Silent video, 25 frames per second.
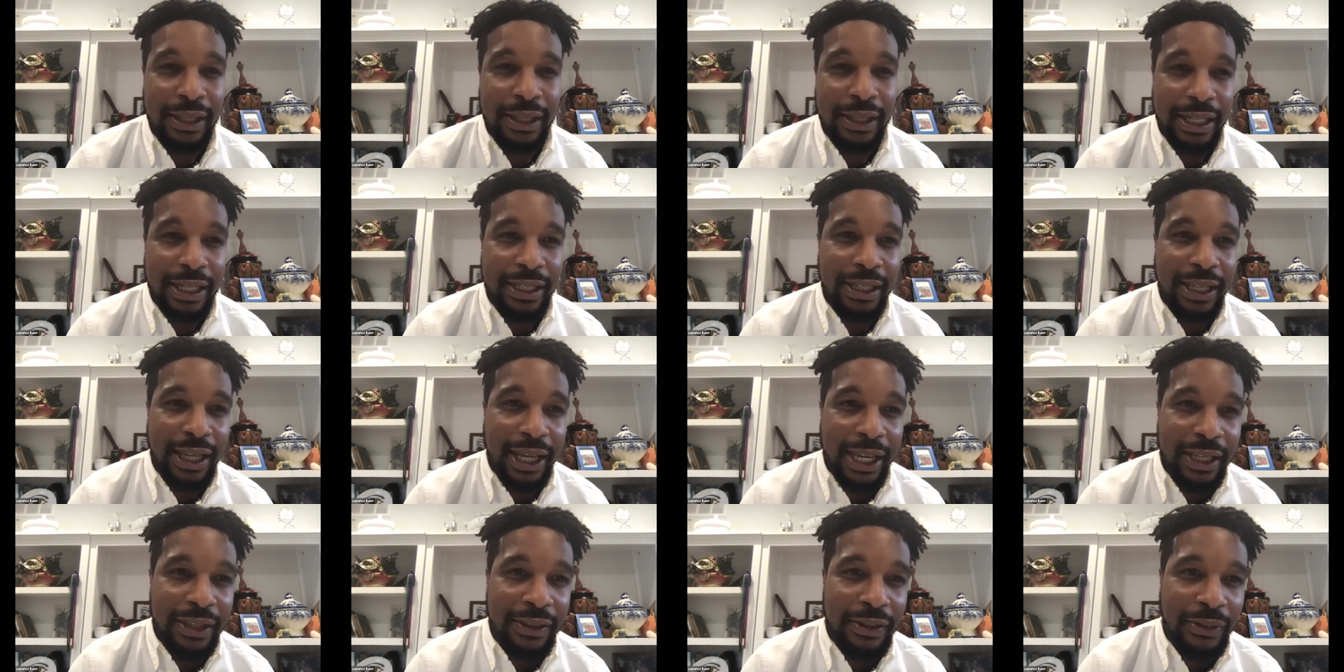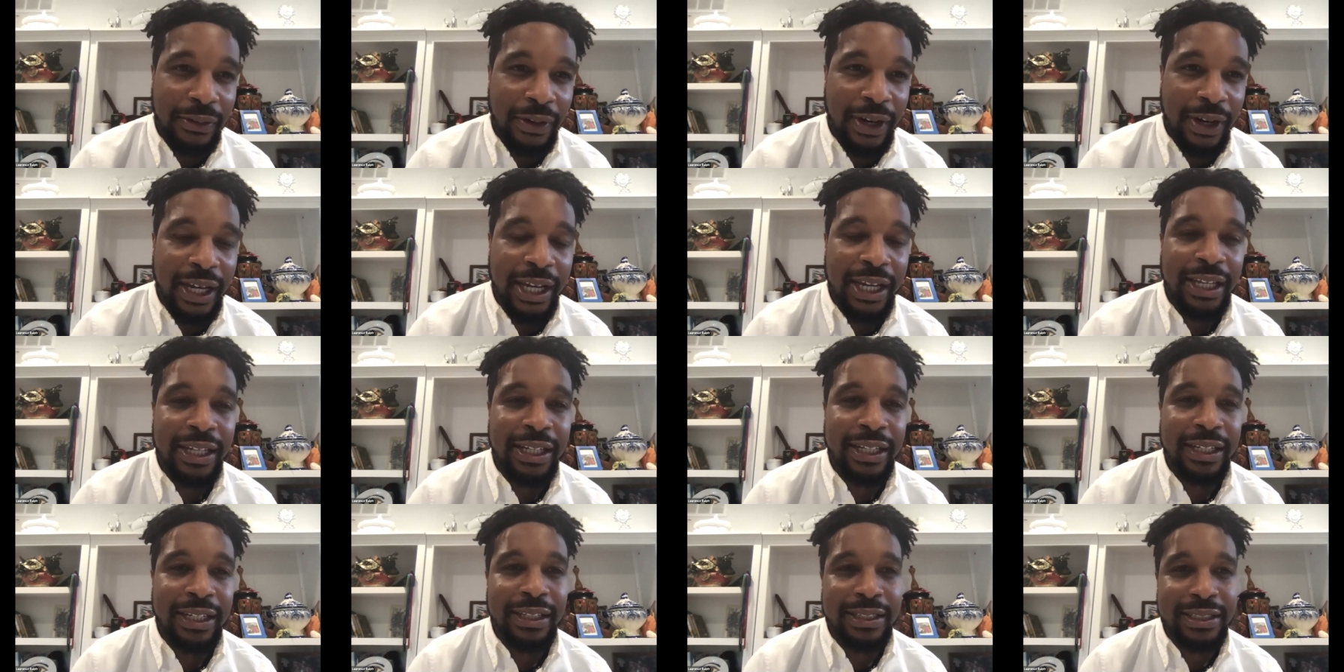in the eighth
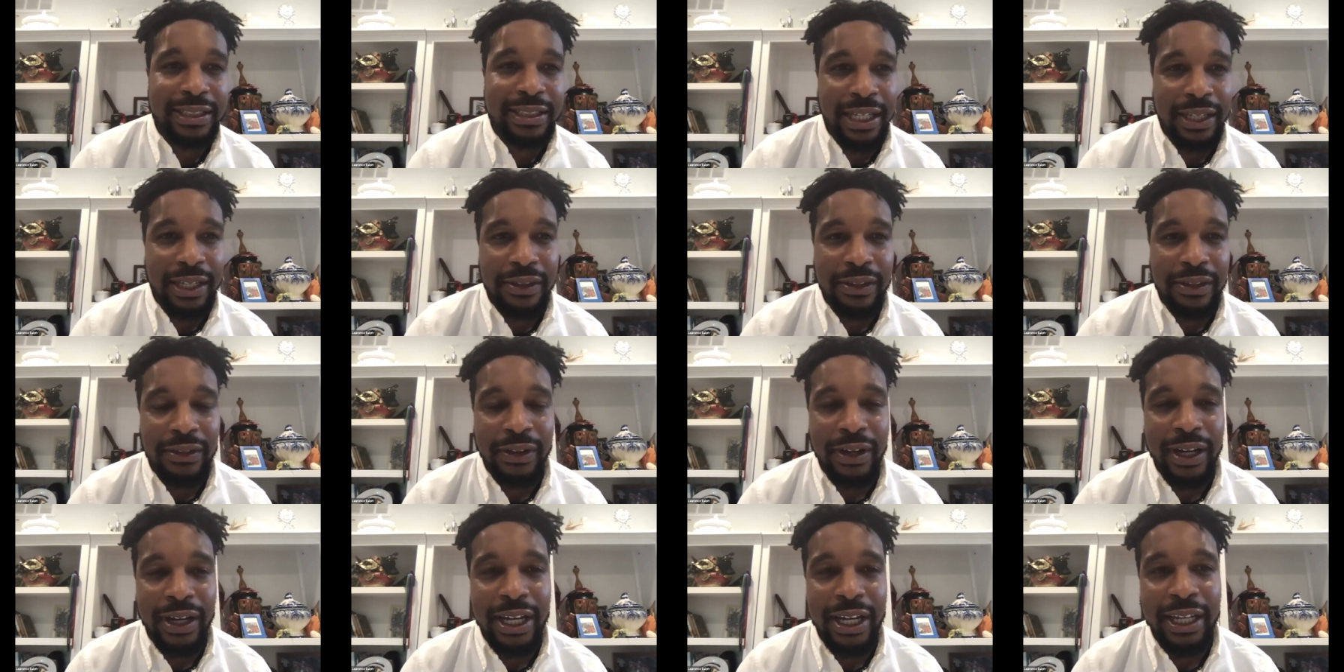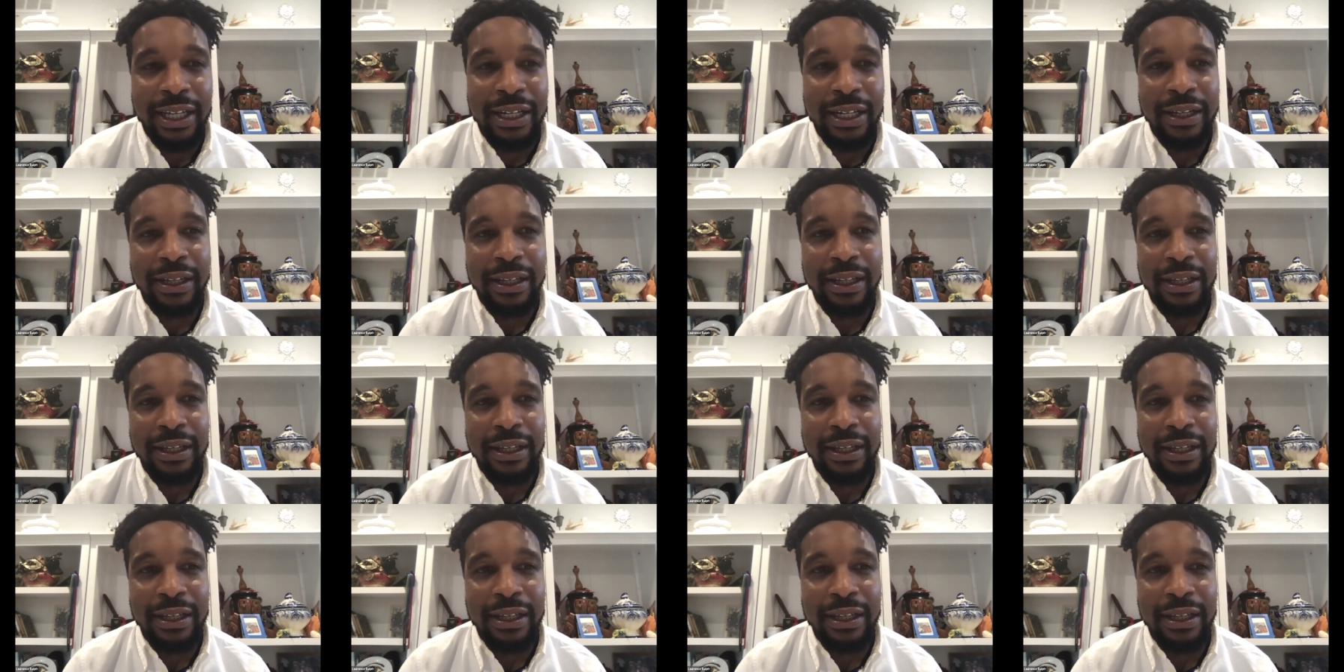grade and the 10th grade.